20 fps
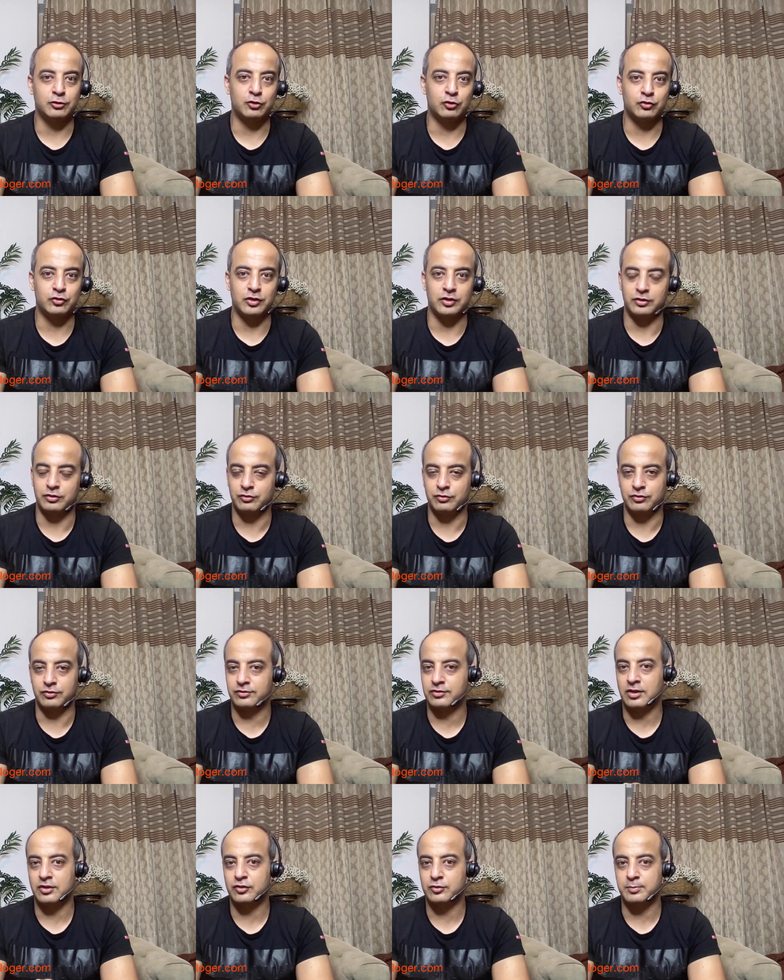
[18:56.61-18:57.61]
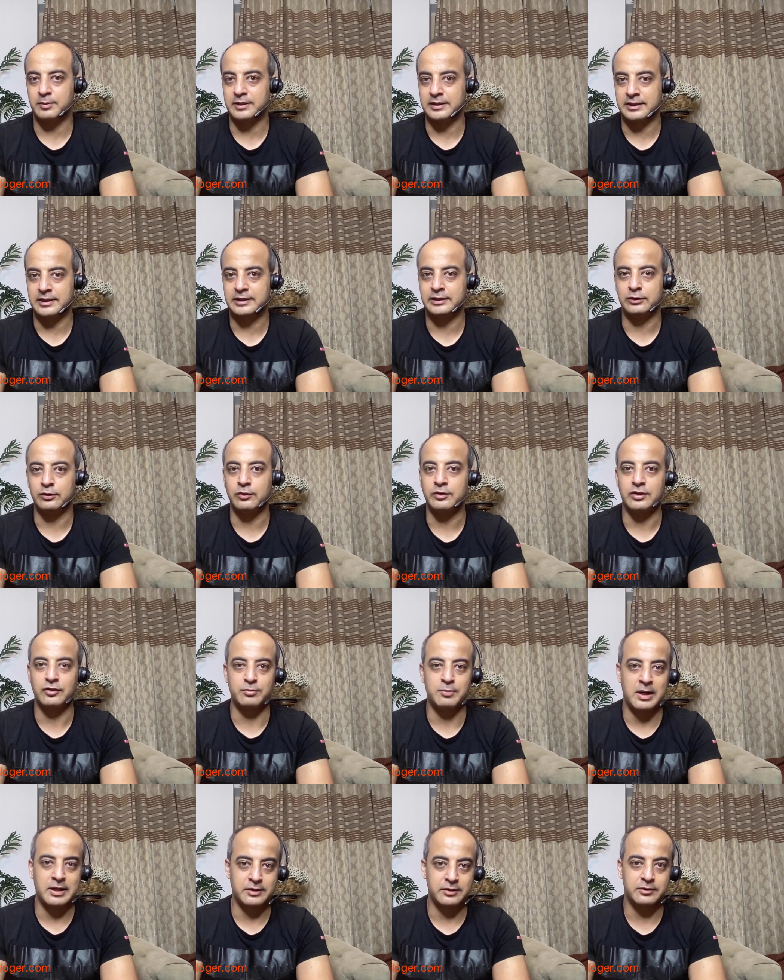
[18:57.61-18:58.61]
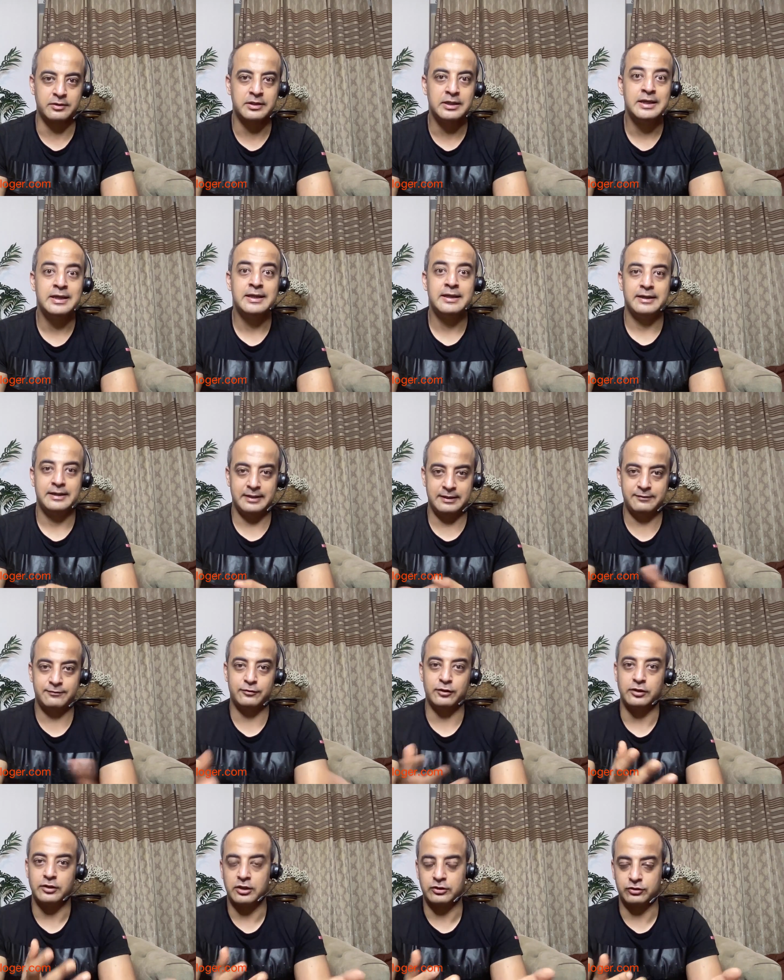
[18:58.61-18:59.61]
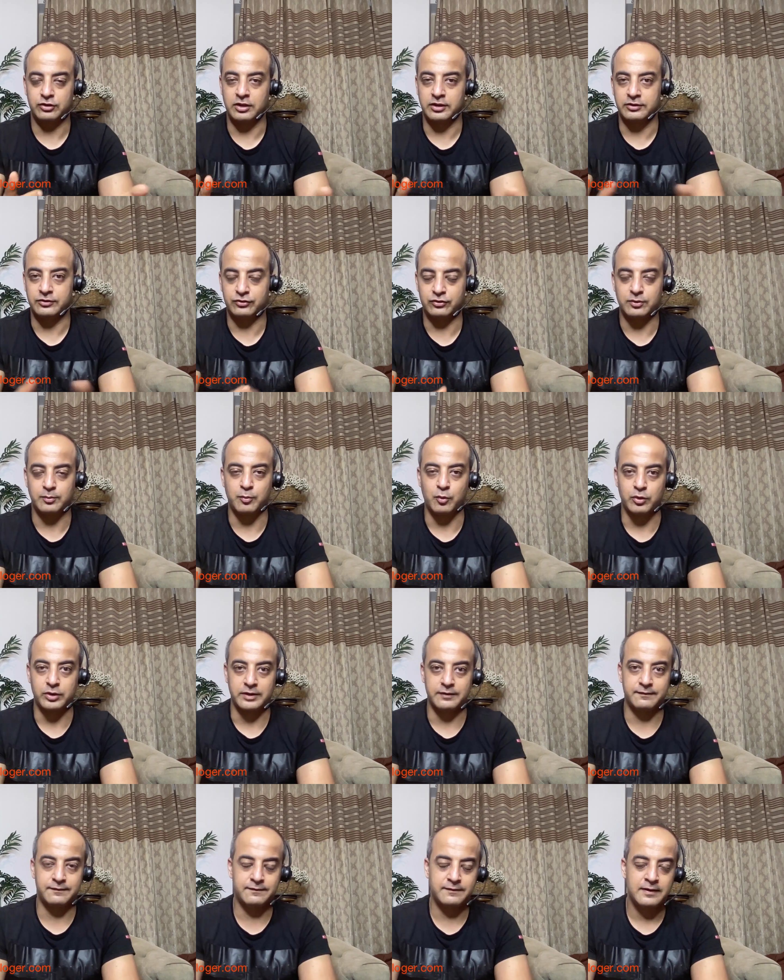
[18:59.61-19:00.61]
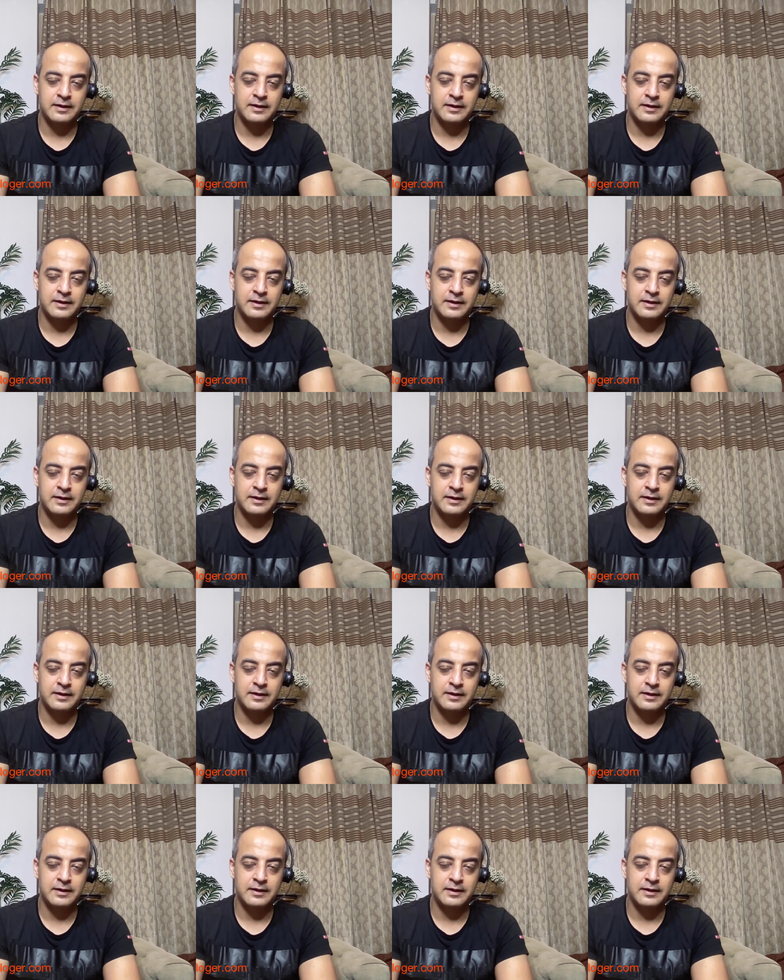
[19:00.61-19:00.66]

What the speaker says: certain results pertaining to this matter, if the dasha is supportive.